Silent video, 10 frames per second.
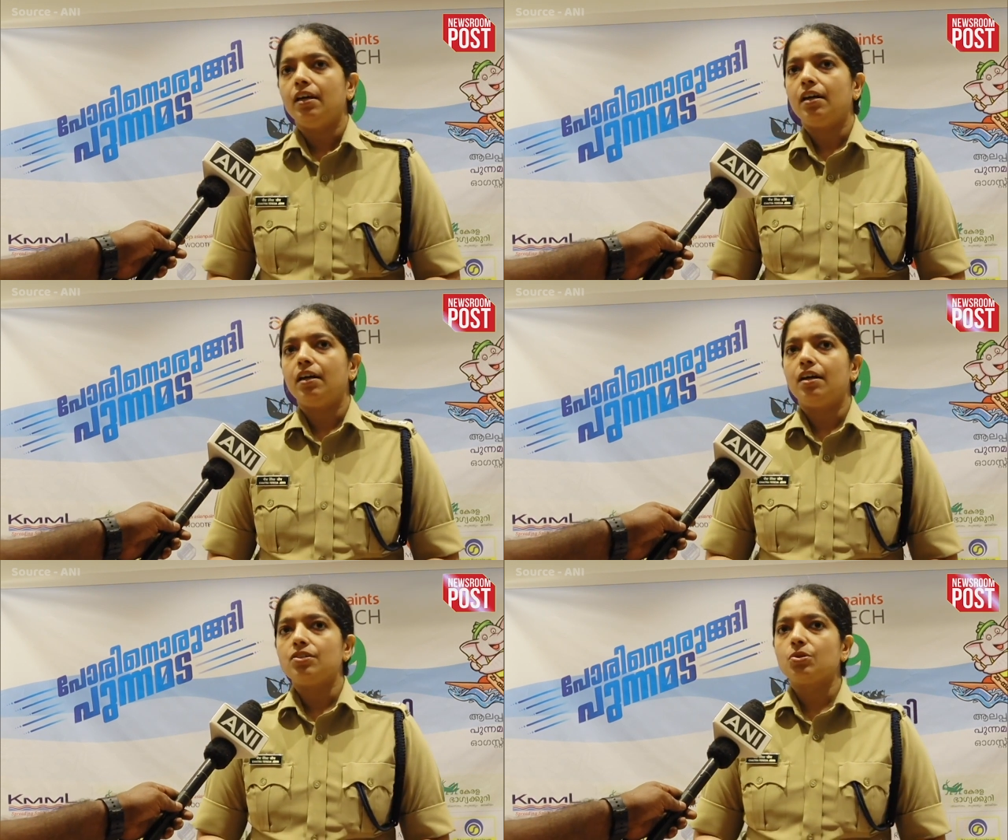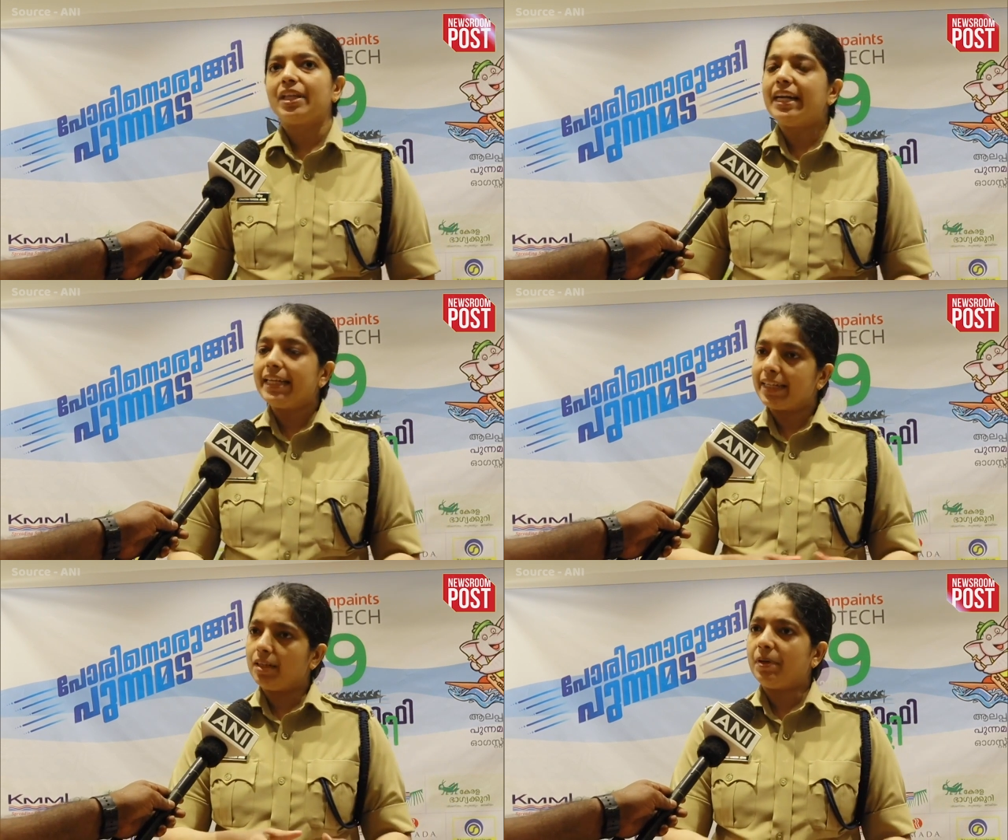Uh, so there are
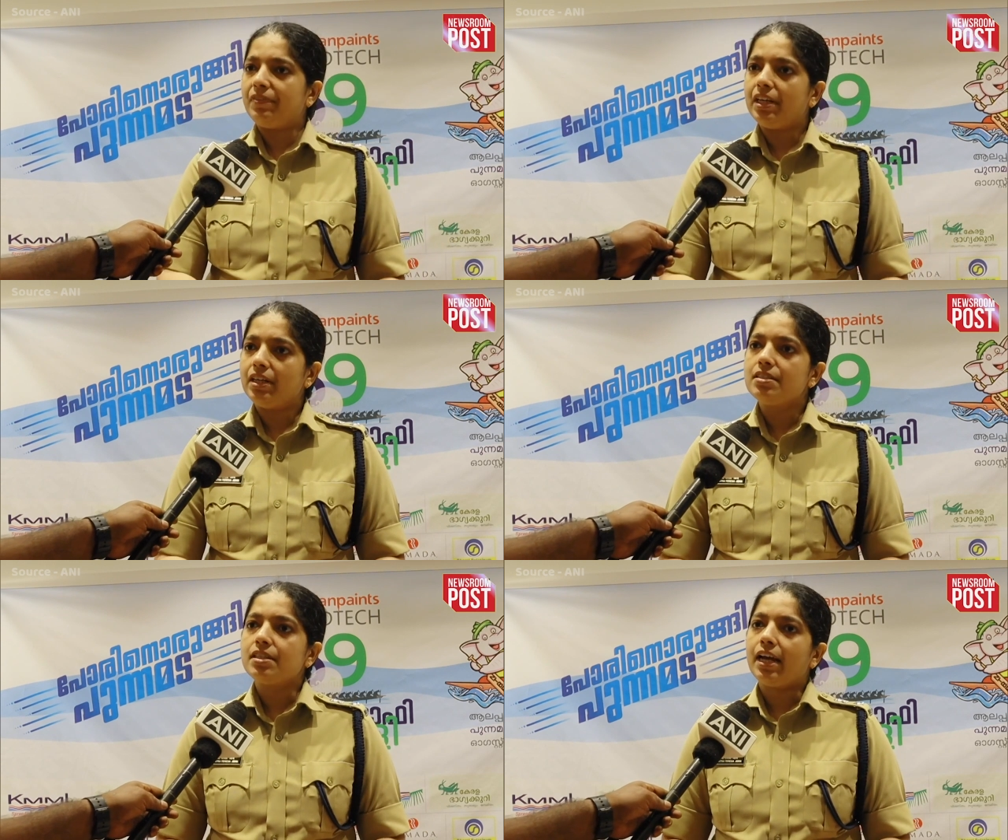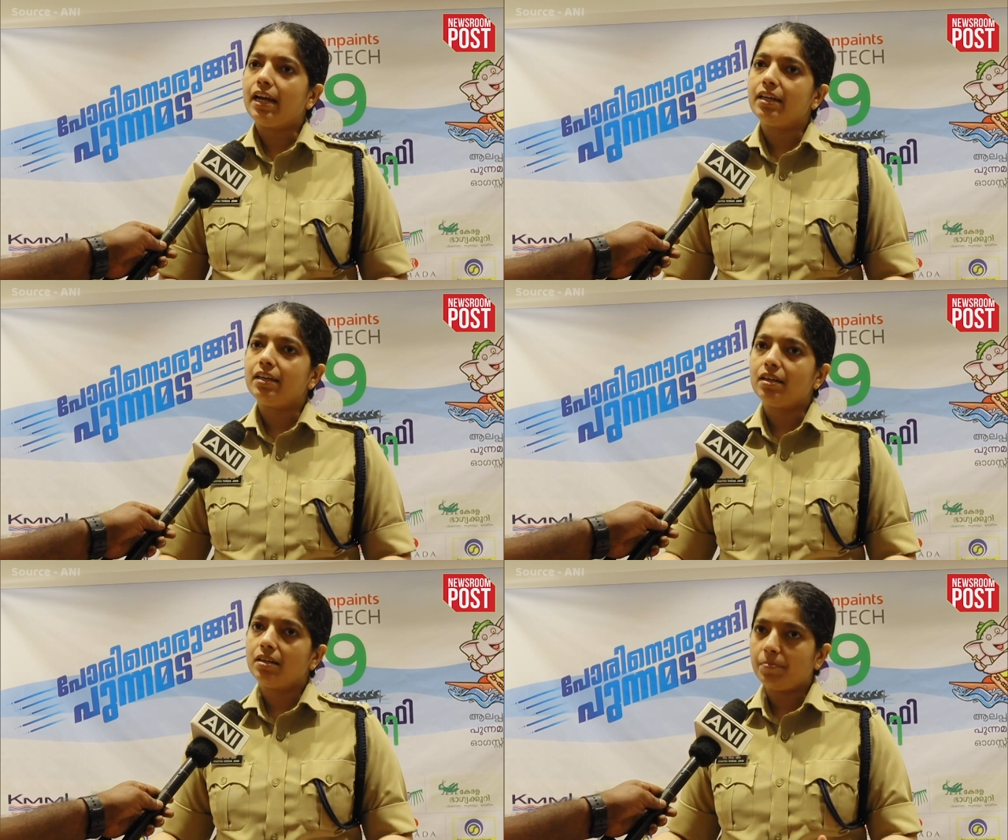ticketed pavilions and
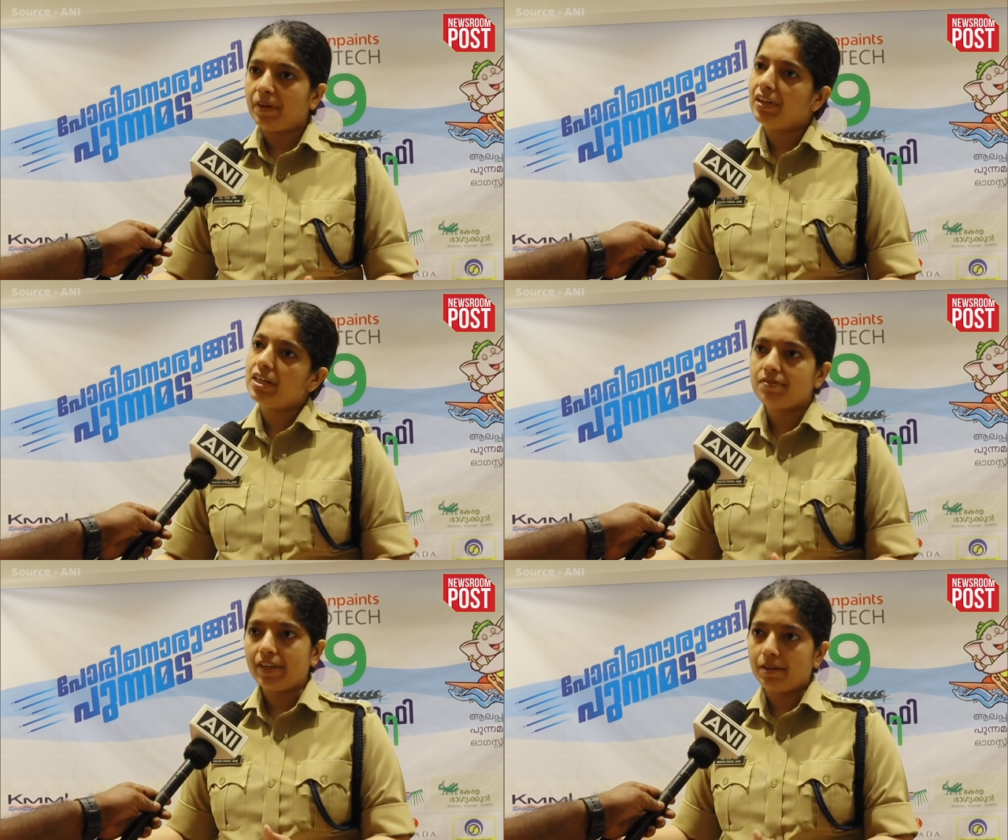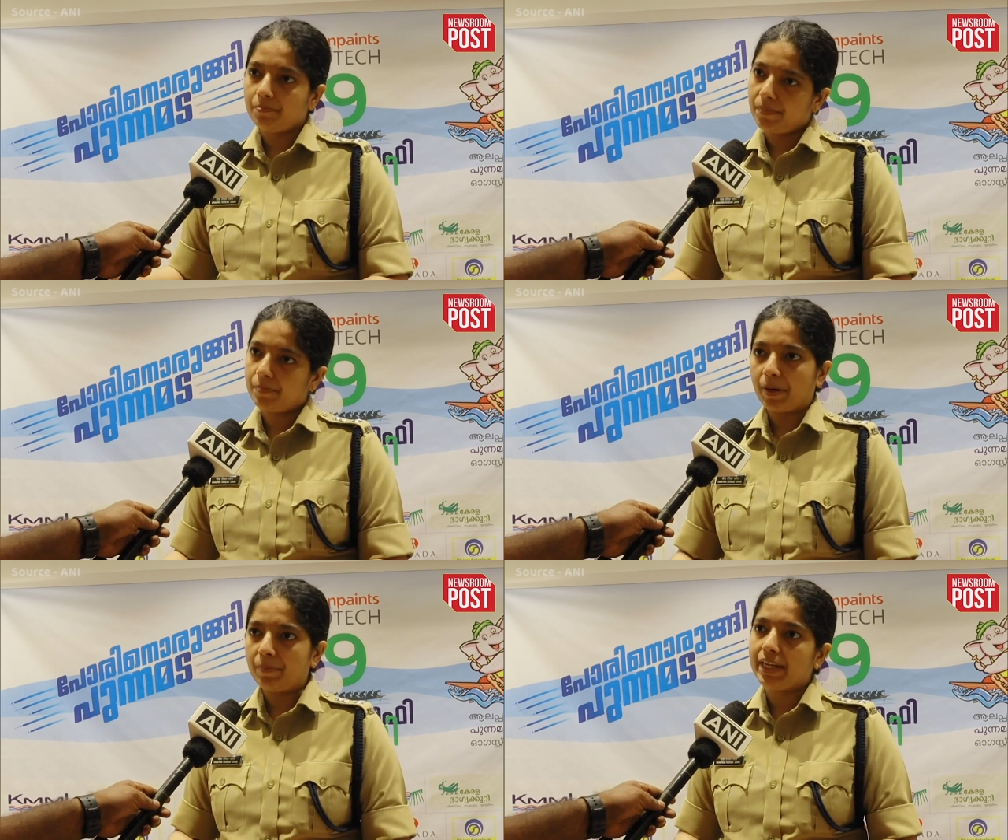uh, pavilions where
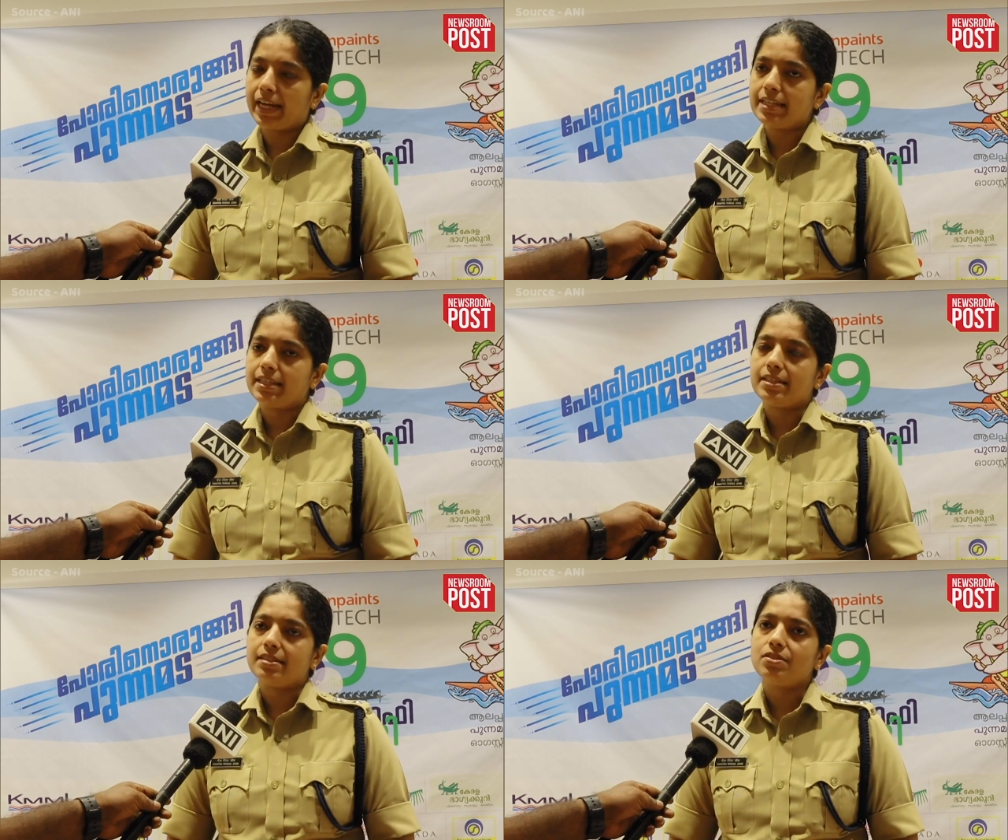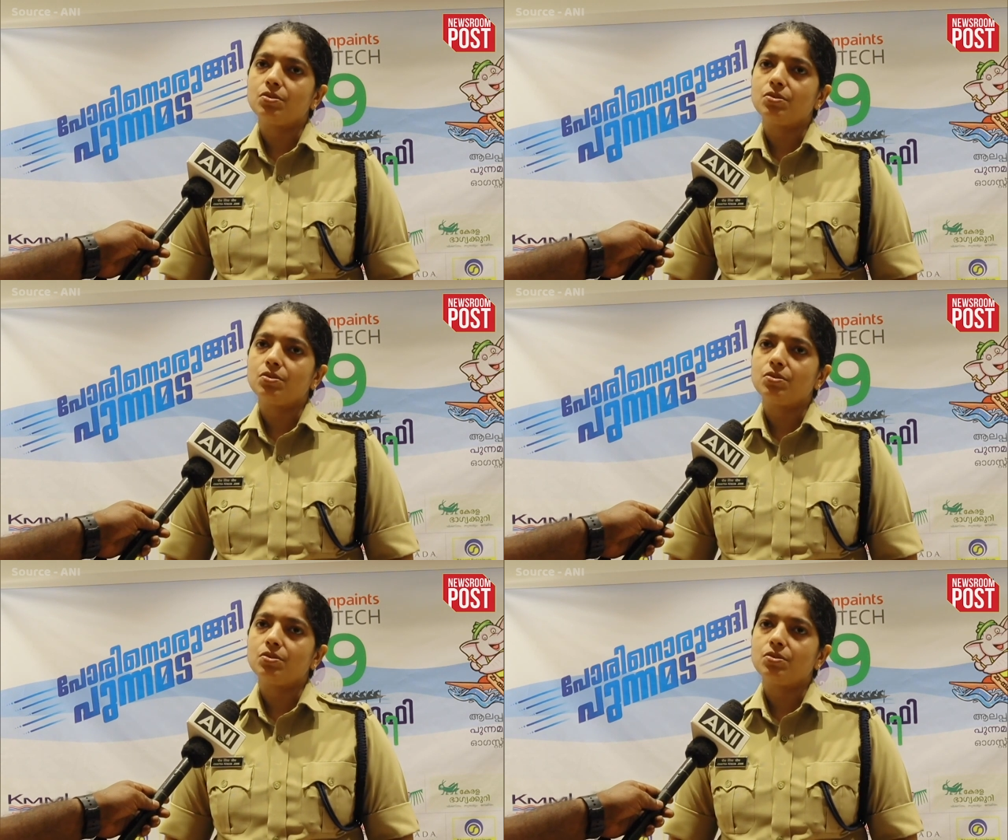public has access.